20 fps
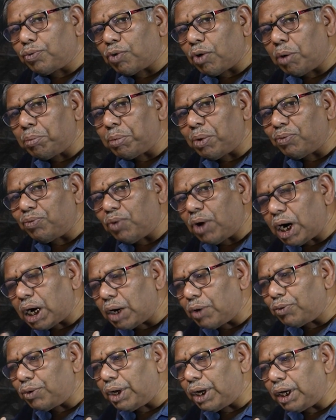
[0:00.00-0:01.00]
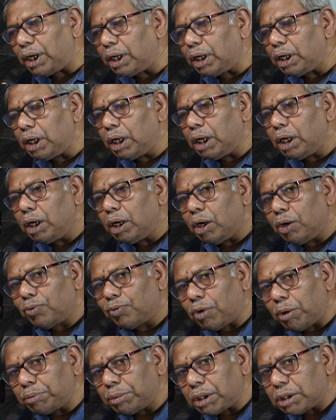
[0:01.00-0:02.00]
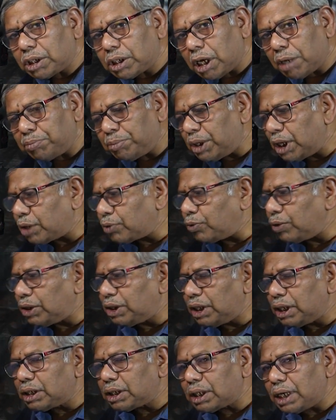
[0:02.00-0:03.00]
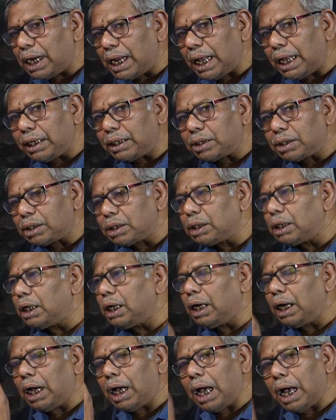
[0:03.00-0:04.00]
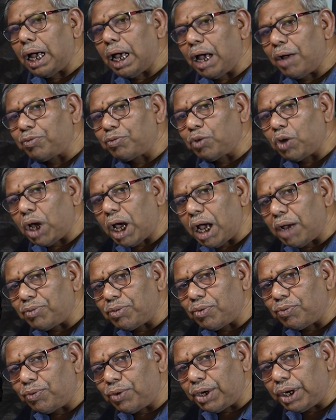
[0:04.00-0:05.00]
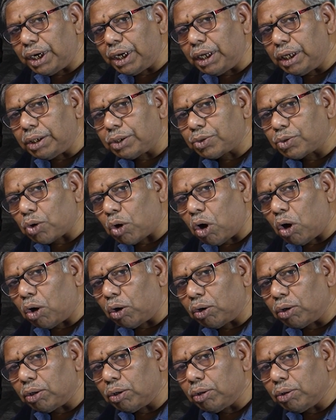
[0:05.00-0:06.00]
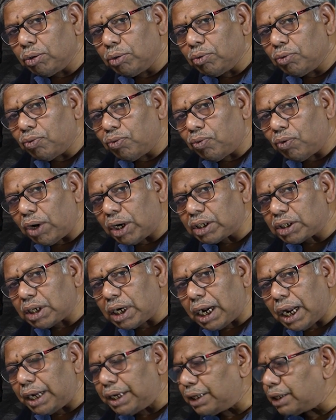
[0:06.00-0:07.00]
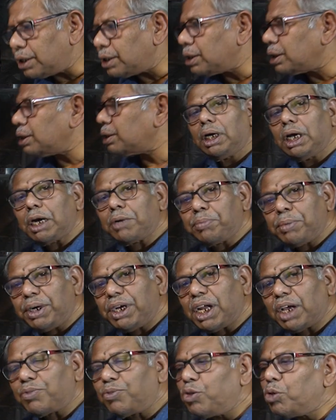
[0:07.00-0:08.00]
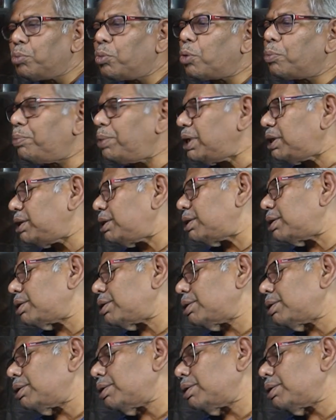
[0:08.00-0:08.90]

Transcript: from far away from the subject with this lens, I have to have a very strong flashlight. Let me take few more pictures.